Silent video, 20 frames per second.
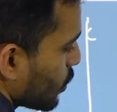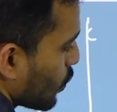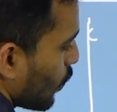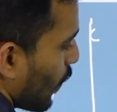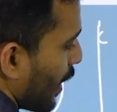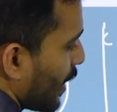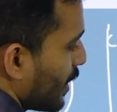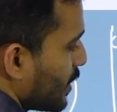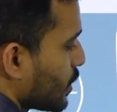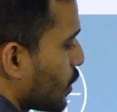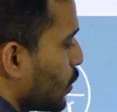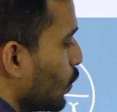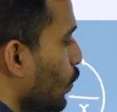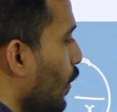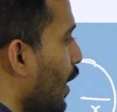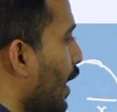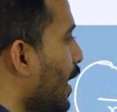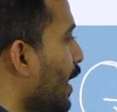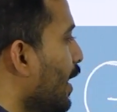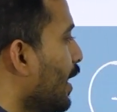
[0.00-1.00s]
So what is
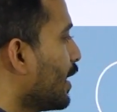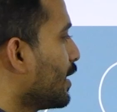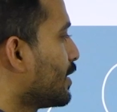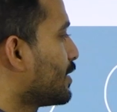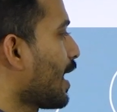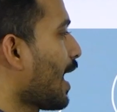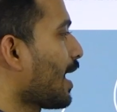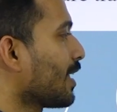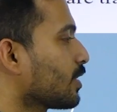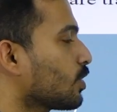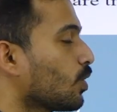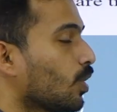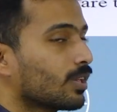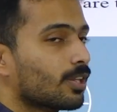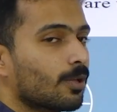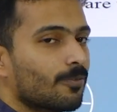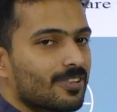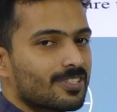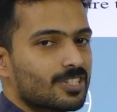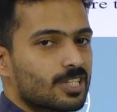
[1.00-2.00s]
QA? Charge on
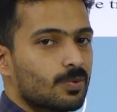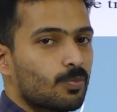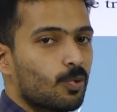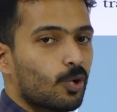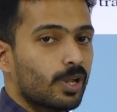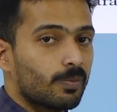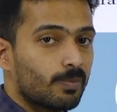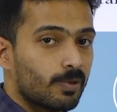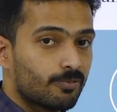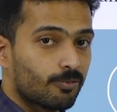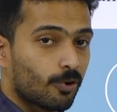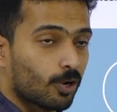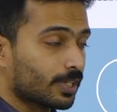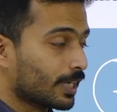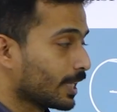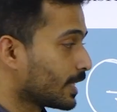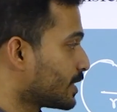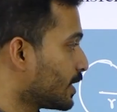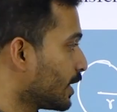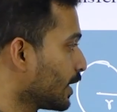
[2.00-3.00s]
the first body before
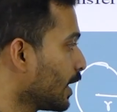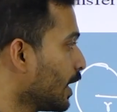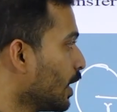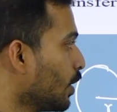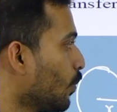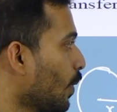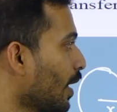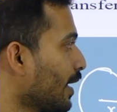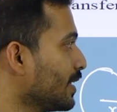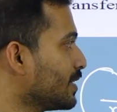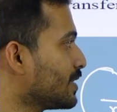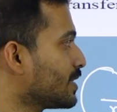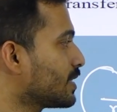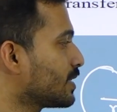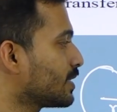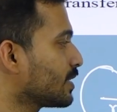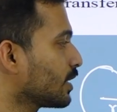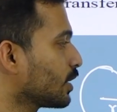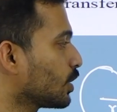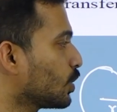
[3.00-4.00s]
touching. What is
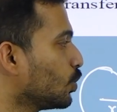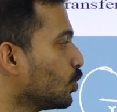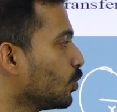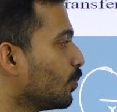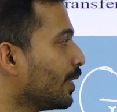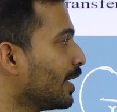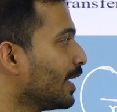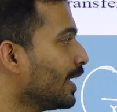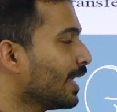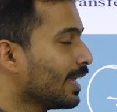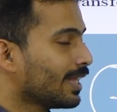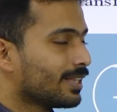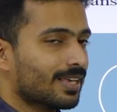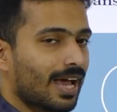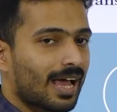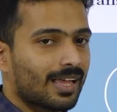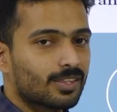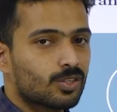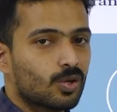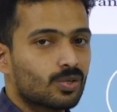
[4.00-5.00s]
QB
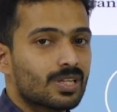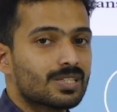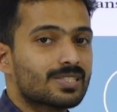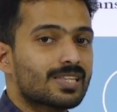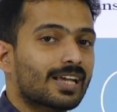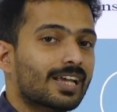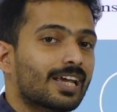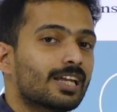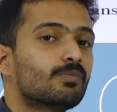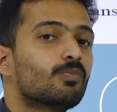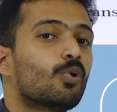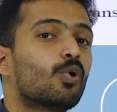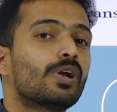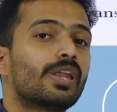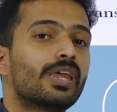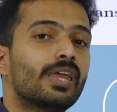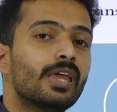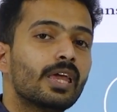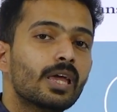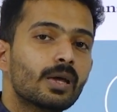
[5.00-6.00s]
charge on the second
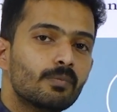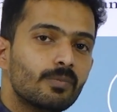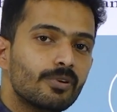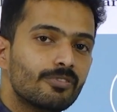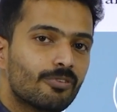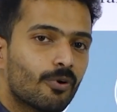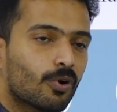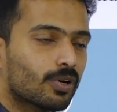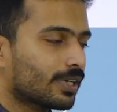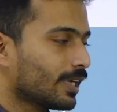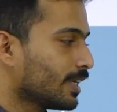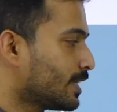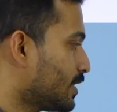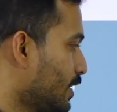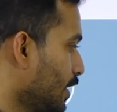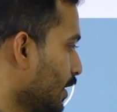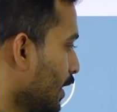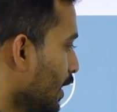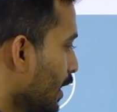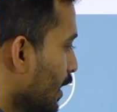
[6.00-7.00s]
body before
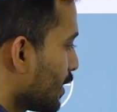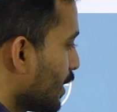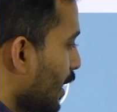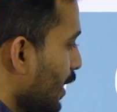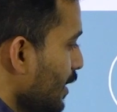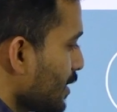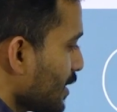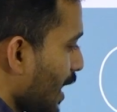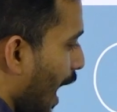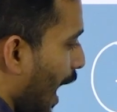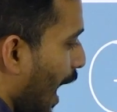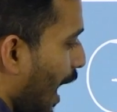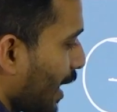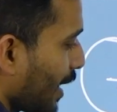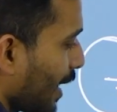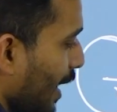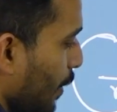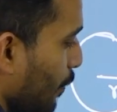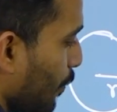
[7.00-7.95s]
touching, that is RA